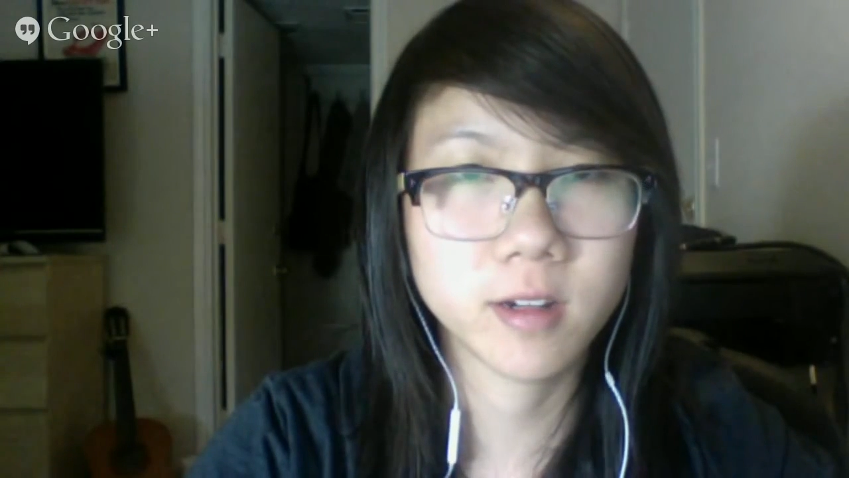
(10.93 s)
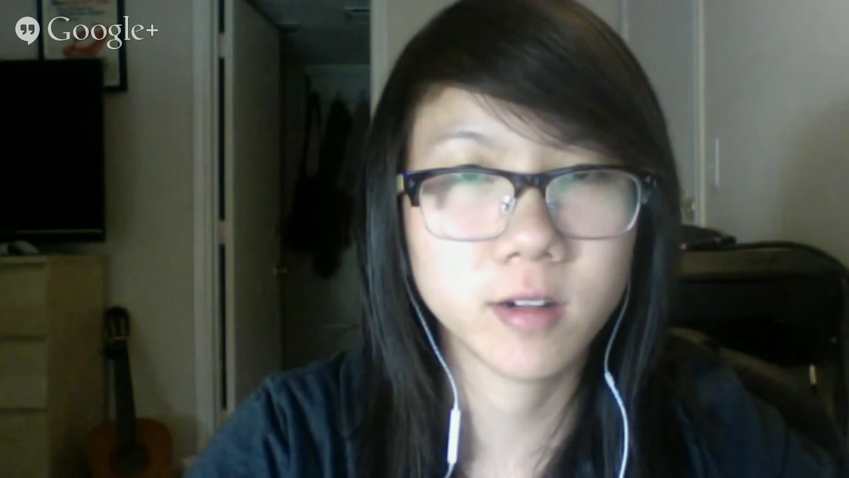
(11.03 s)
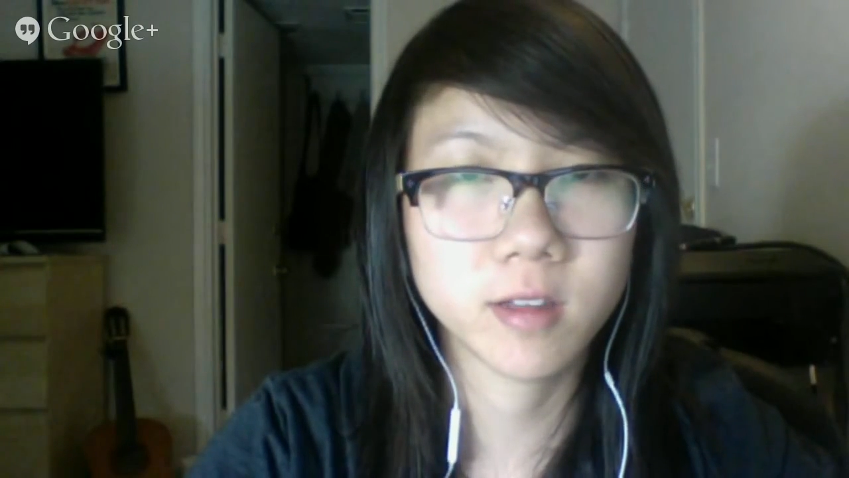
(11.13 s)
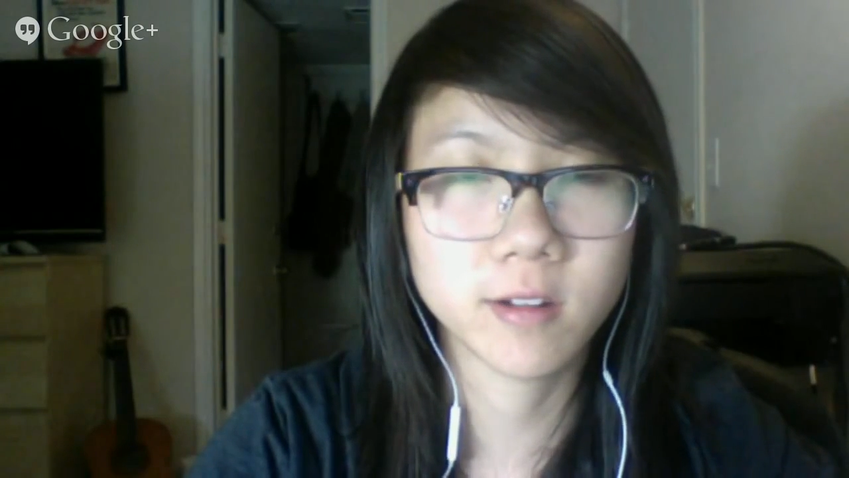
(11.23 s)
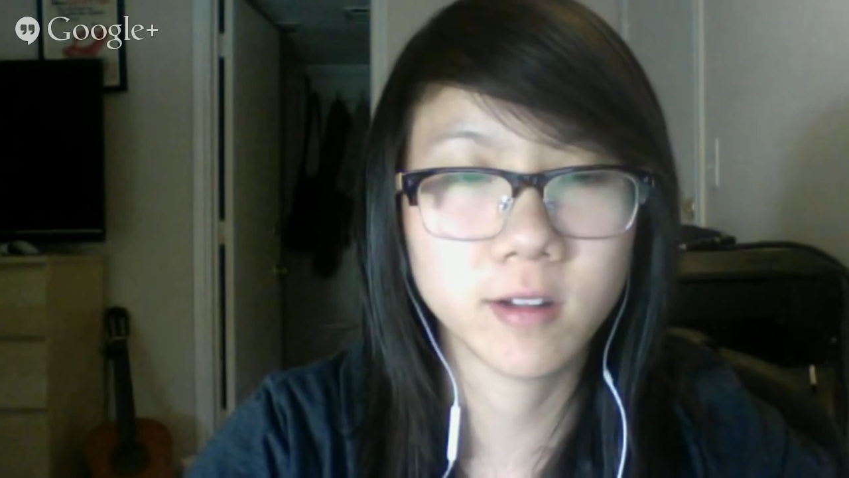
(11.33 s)

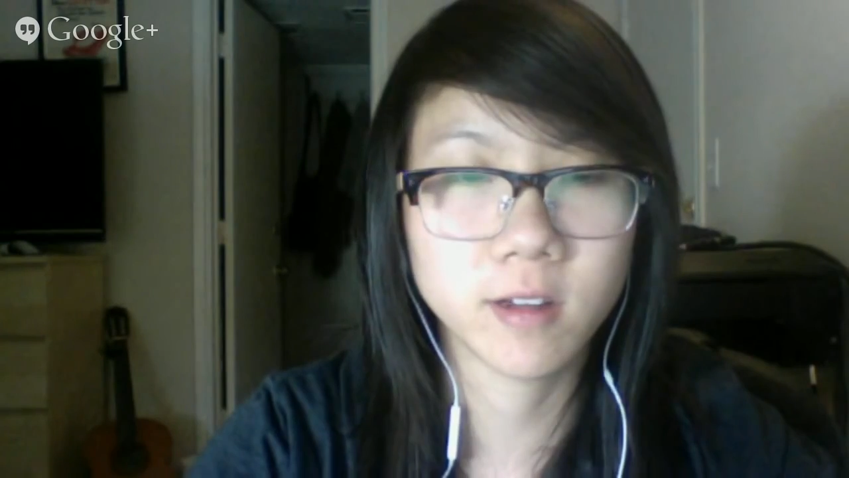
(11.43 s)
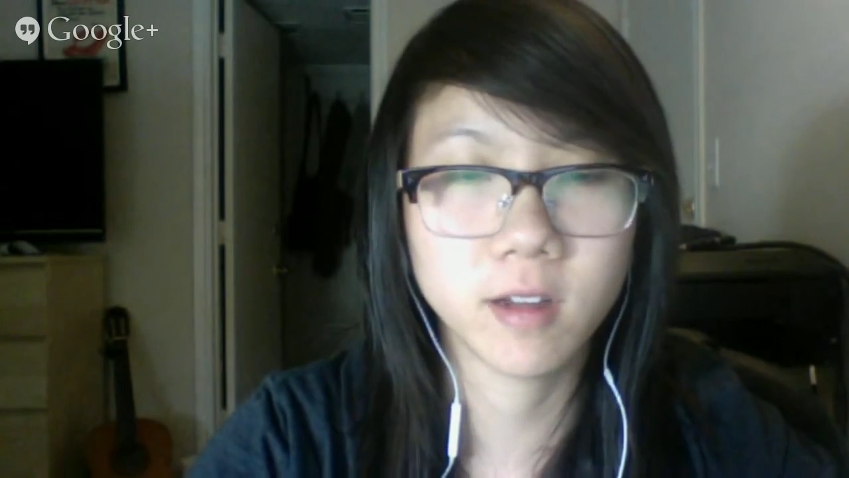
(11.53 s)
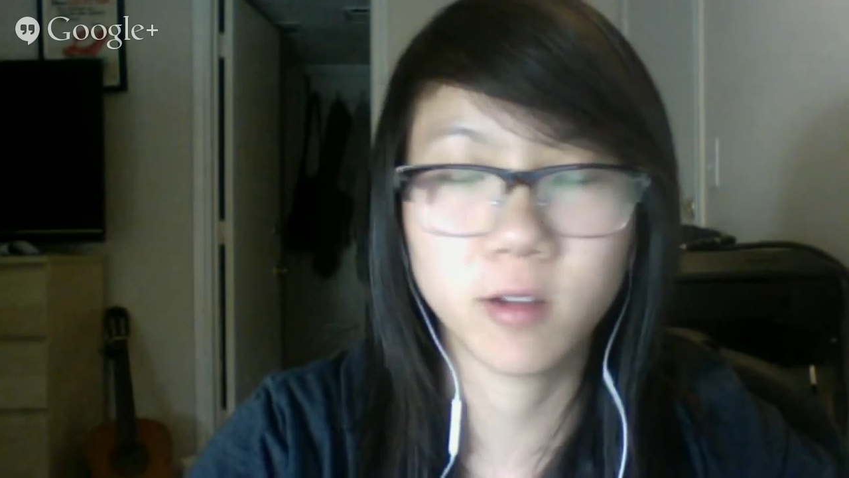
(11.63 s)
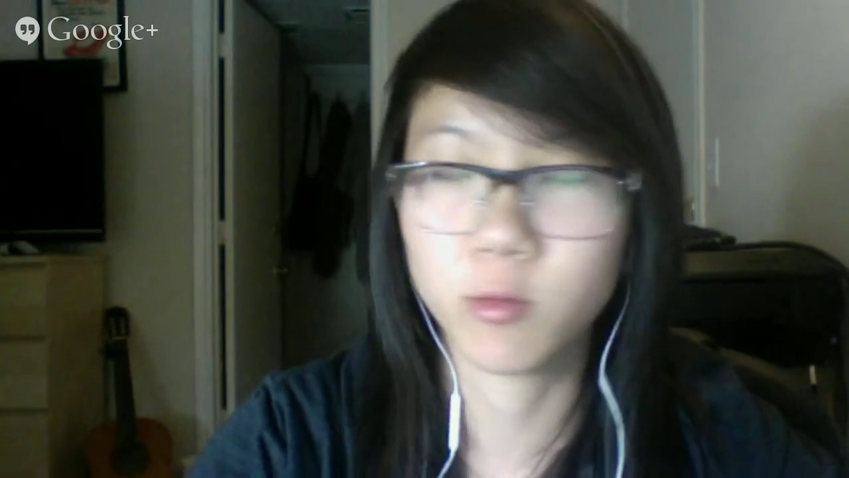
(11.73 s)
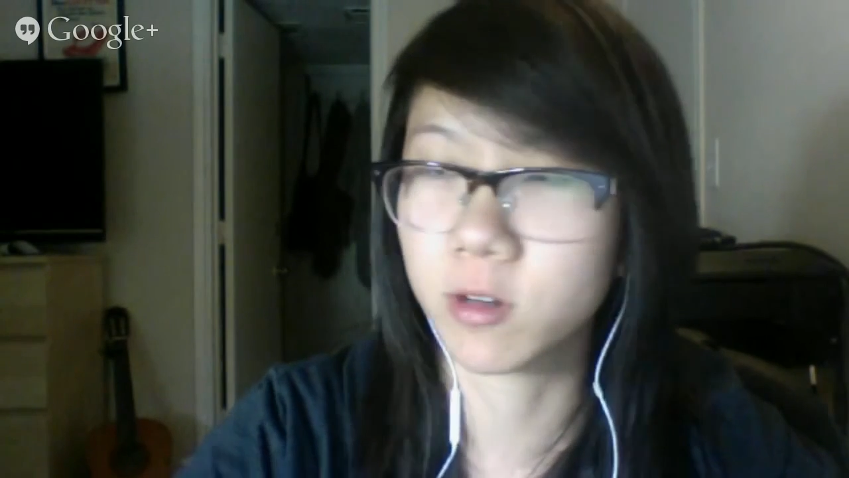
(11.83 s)

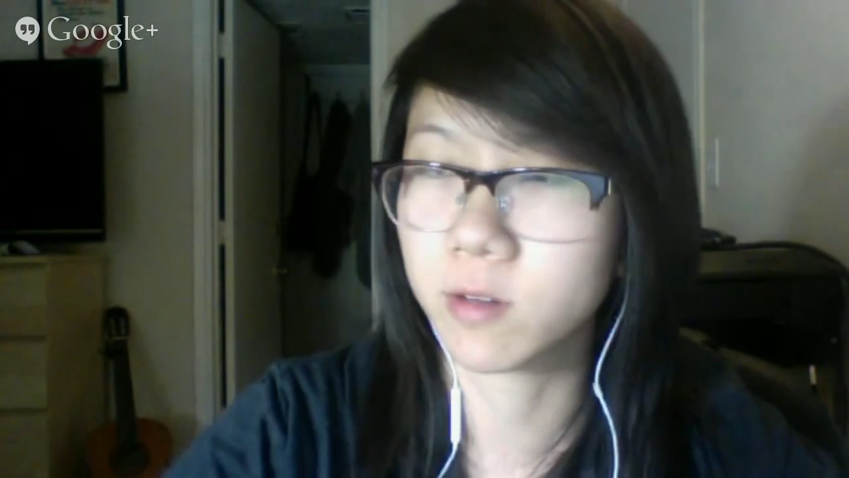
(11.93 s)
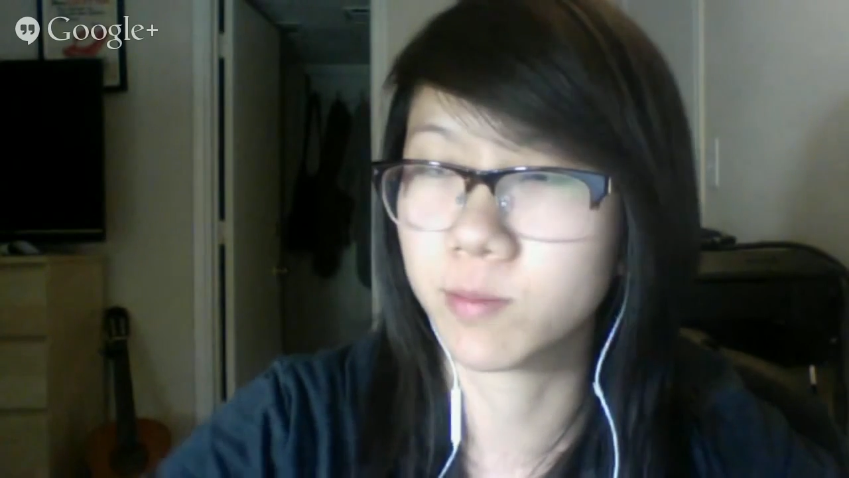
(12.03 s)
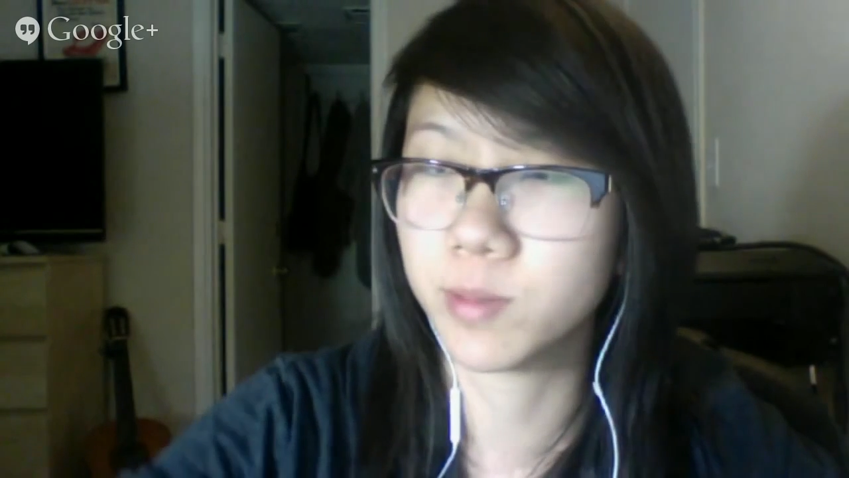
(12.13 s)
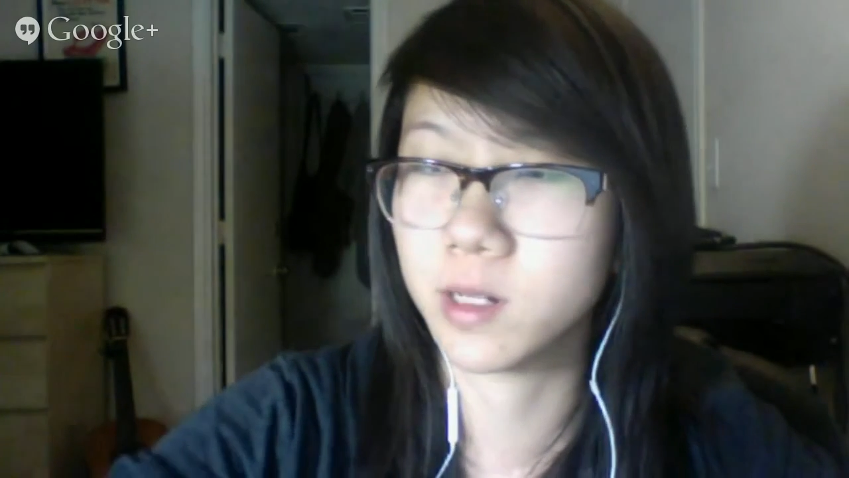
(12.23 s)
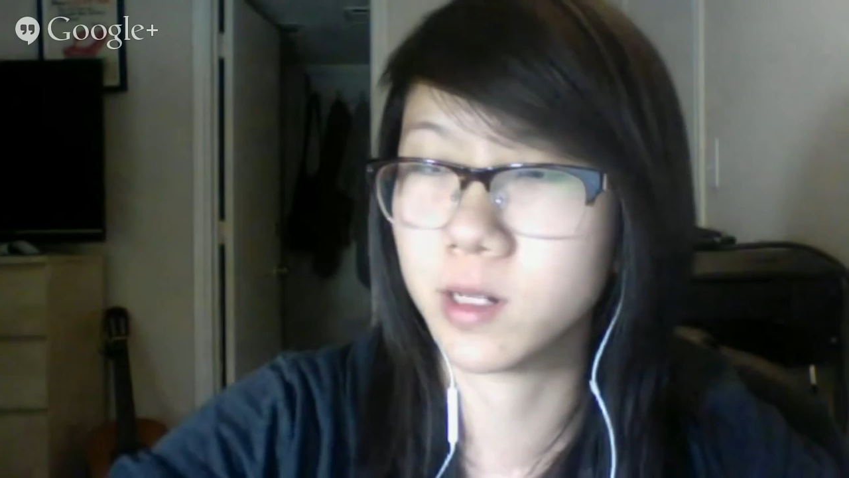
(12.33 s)
that
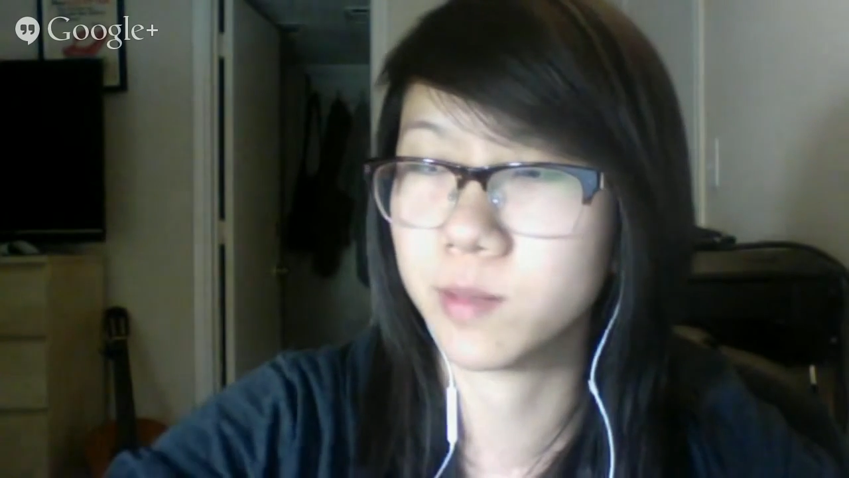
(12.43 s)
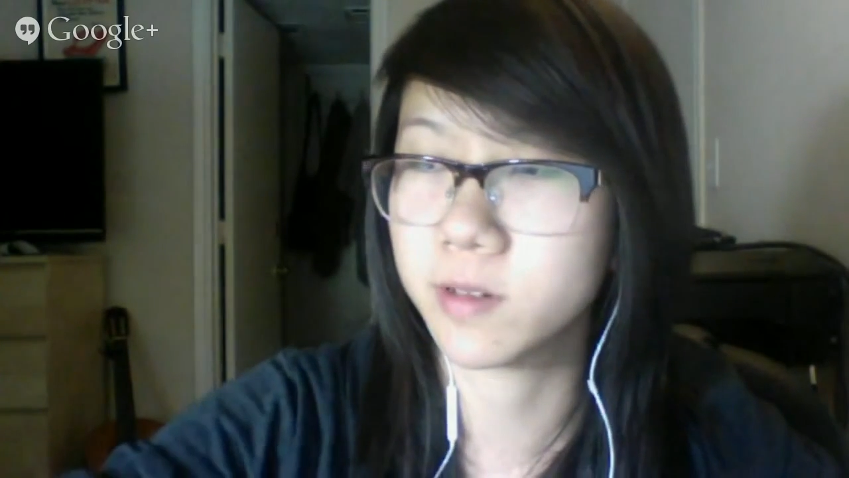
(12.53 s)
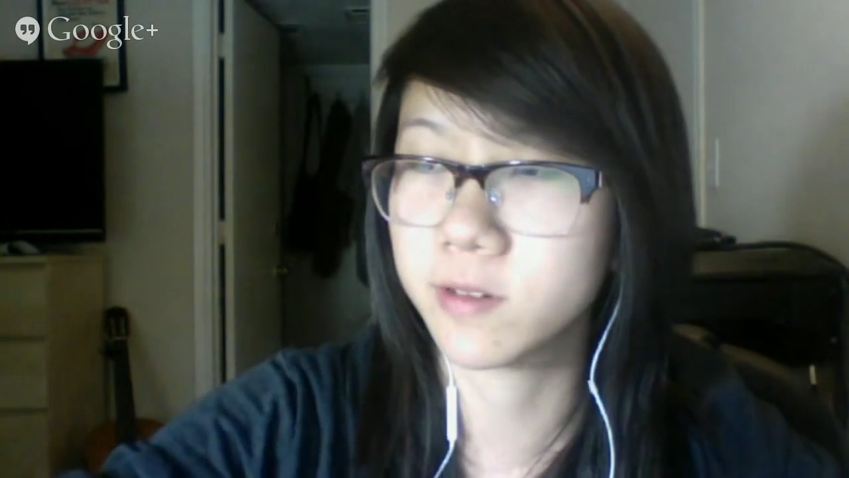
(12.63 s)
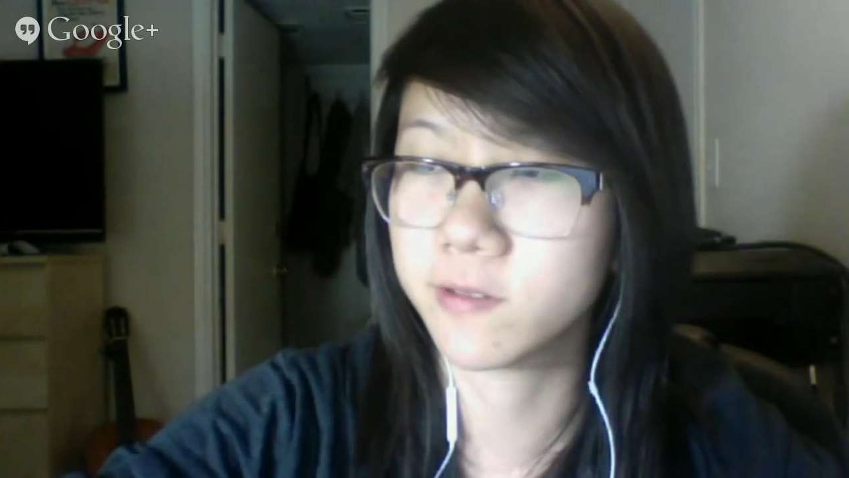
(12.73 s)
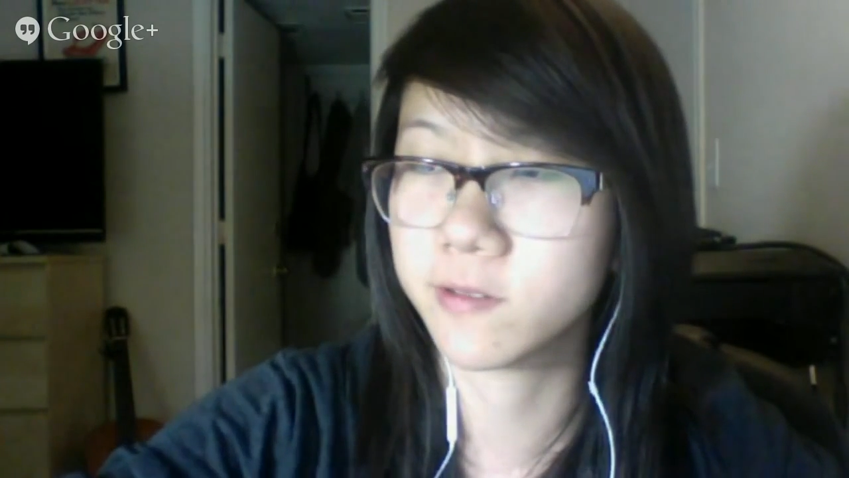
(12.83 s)

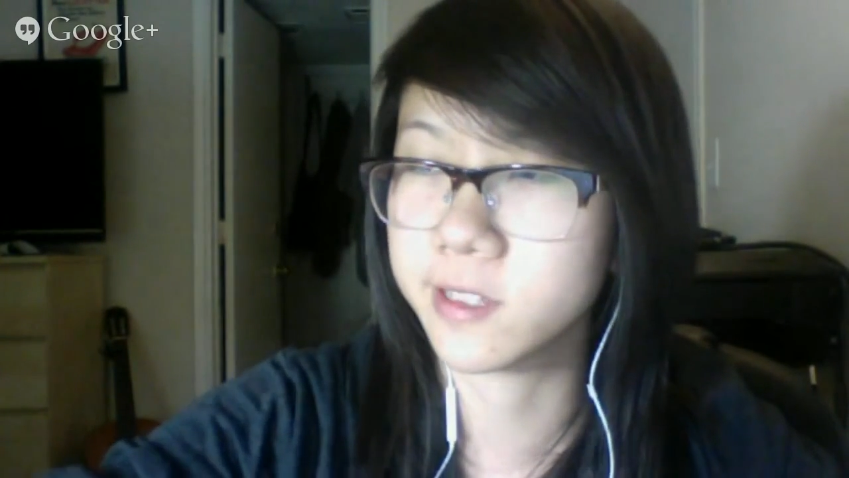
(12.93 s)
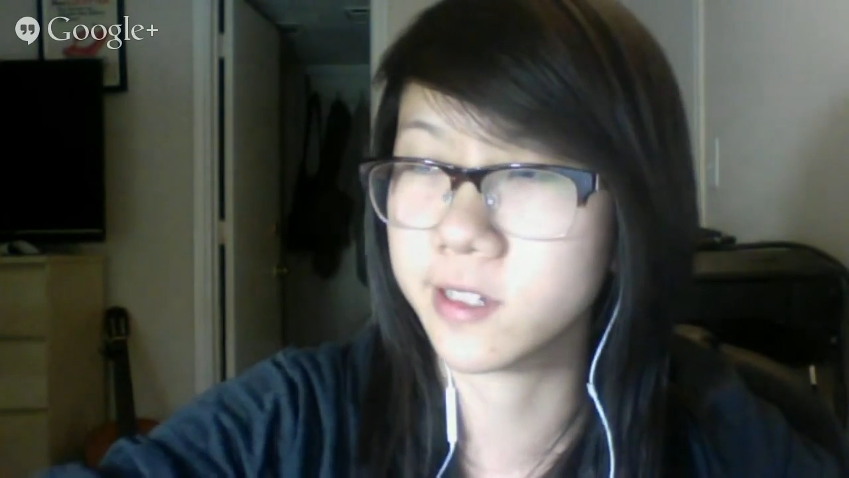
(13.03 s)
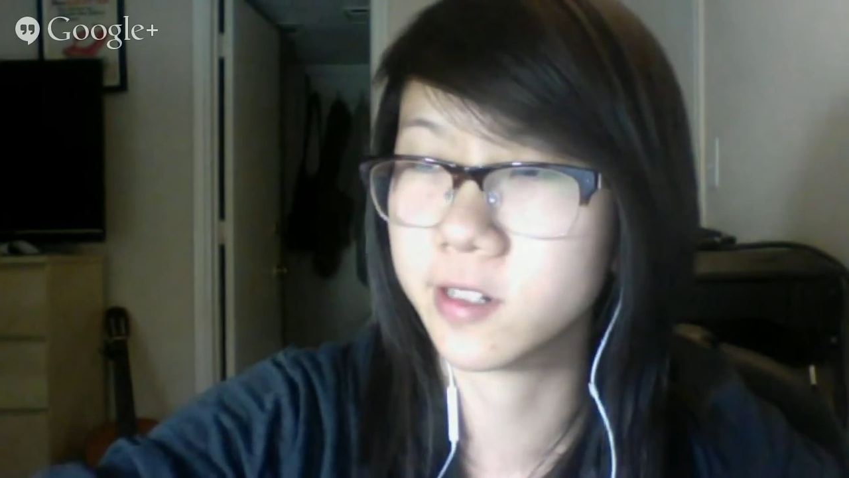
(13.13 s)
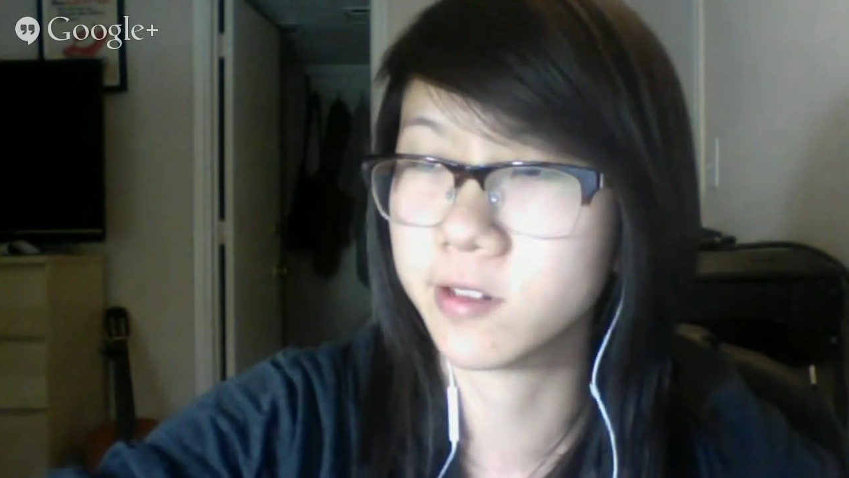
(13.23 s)
were